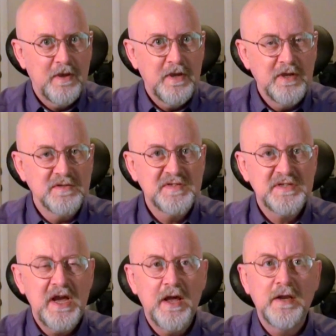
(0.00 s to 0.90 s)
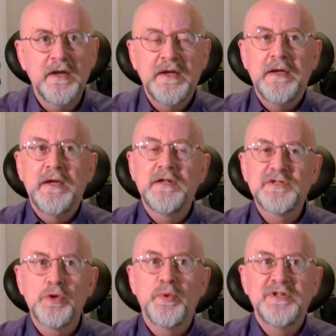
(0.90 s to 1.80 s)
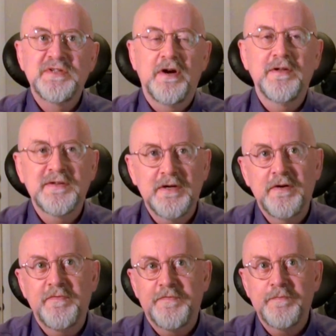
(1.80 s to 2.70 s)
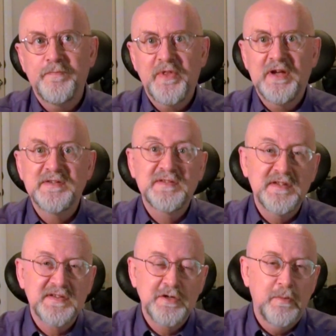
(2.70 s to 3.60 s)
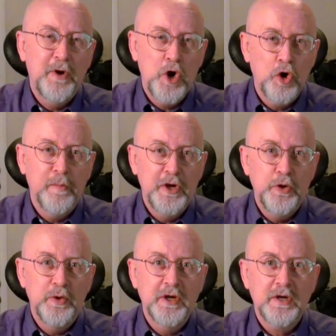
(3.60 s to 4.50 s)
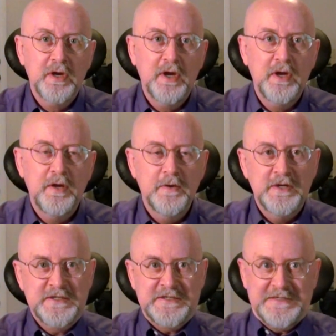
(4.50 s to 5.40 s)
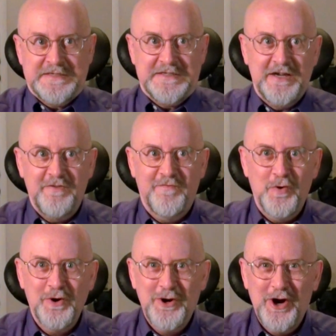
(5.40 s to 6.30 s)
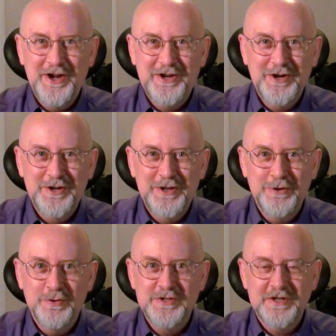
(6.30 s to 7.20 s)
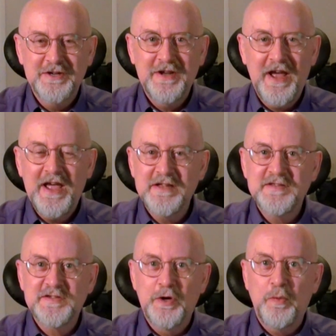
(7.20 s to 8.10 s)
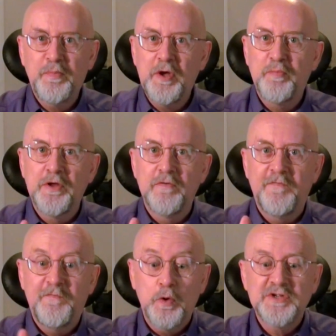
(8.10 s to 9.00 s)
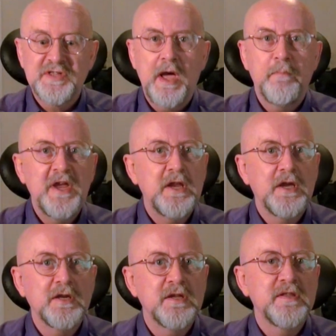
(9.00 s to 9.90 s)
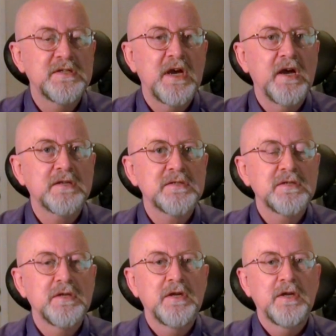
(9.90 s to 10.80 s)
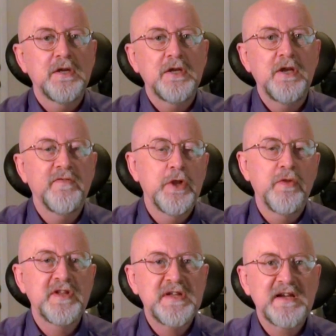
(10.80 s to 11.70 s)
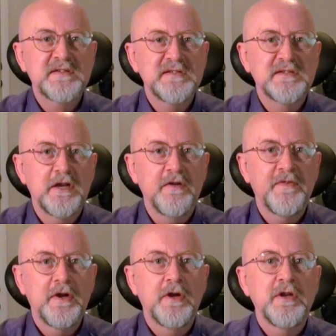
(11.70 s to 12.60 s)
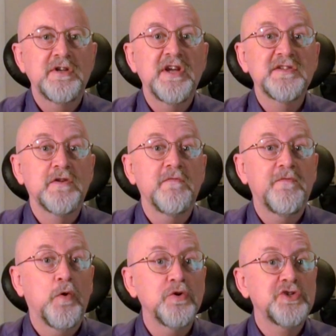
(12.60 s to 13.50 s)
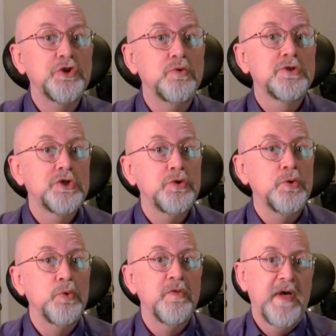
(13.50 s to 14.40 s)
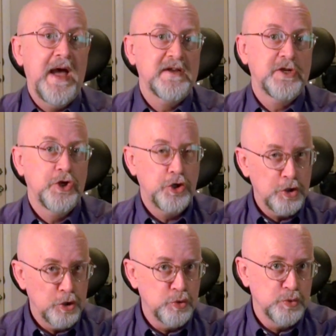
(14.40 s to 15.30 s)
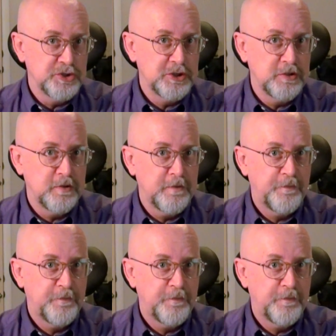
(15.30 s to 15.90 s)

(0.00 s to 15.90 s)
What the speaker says: Instead, it's the result of a system, a hermeneutic, a foregone conclusion, and so people force that meaning into the text, even though the text itself doesn't force you to that conclusion.